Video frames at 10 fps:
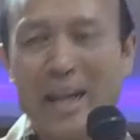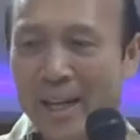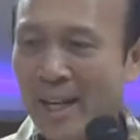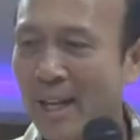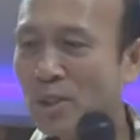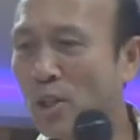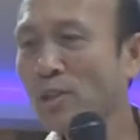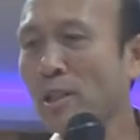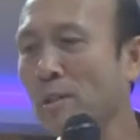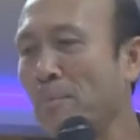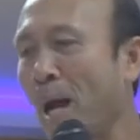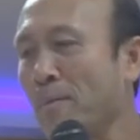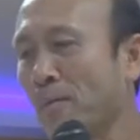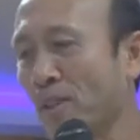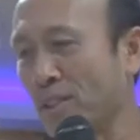And then I told them the
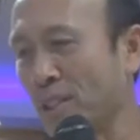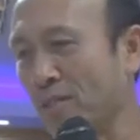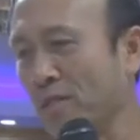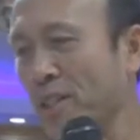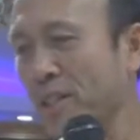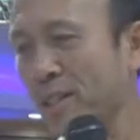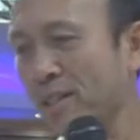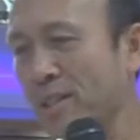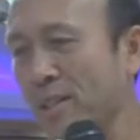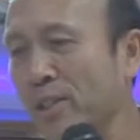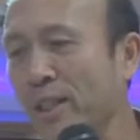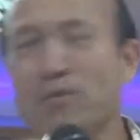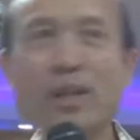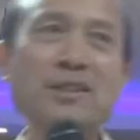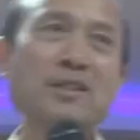Bible verses. For instance, you
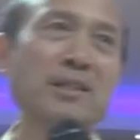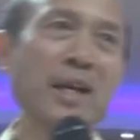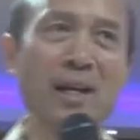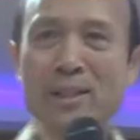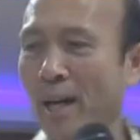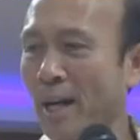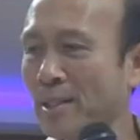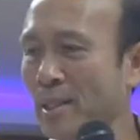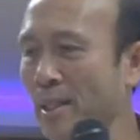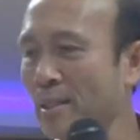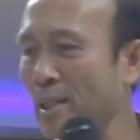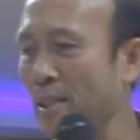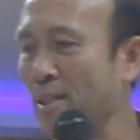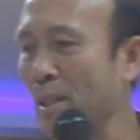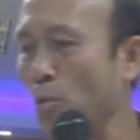can write this down. Isaiah
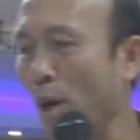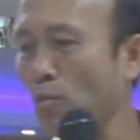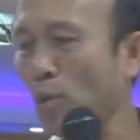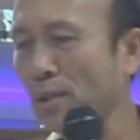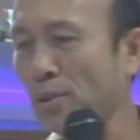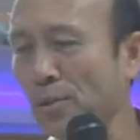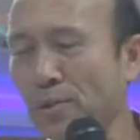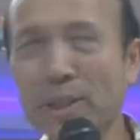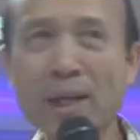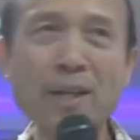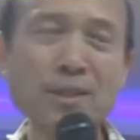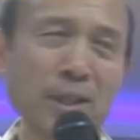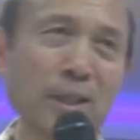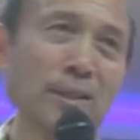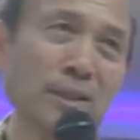sixty-one, one to three.
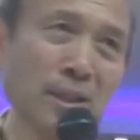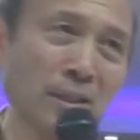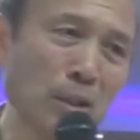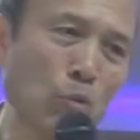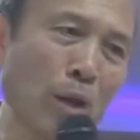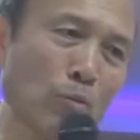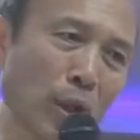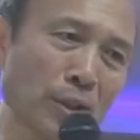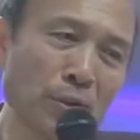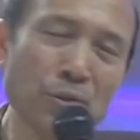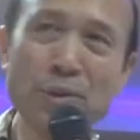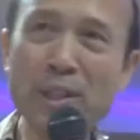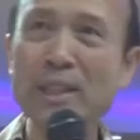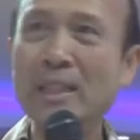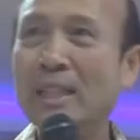Isaiah sixty-one, one to
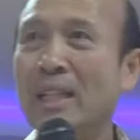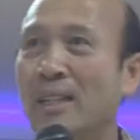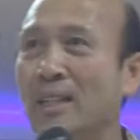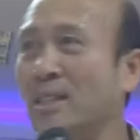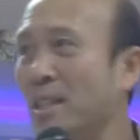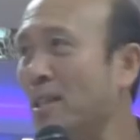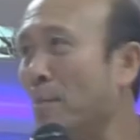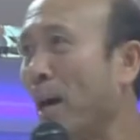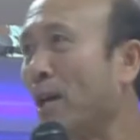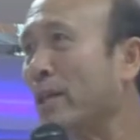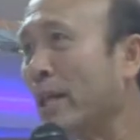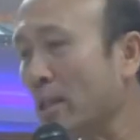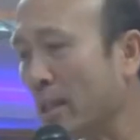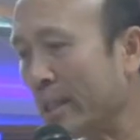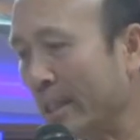three. This is about
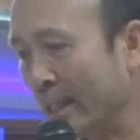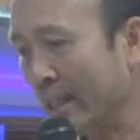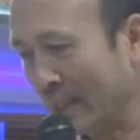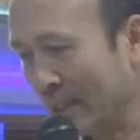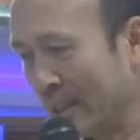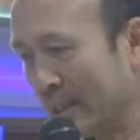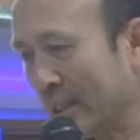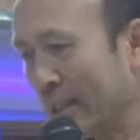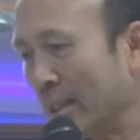inner healing.